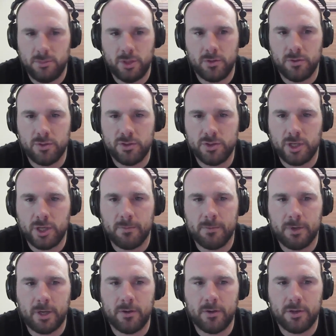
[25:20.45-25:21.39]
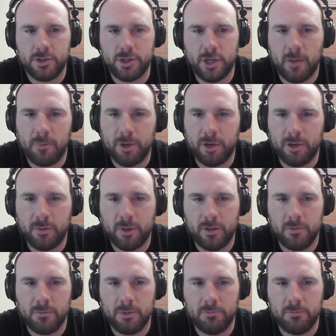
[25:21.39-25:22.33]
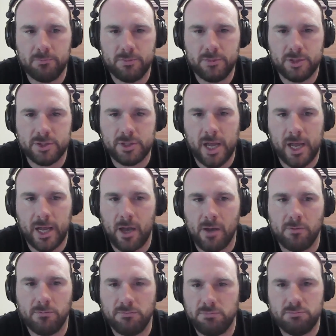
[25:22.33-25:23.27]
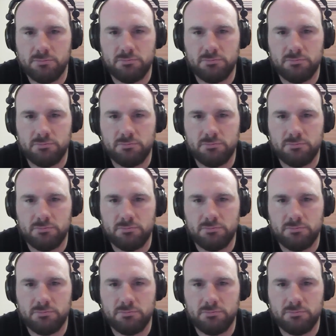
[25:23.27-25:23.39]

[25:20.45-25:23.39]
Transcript: usually come down to the shop yard with him and just hang out,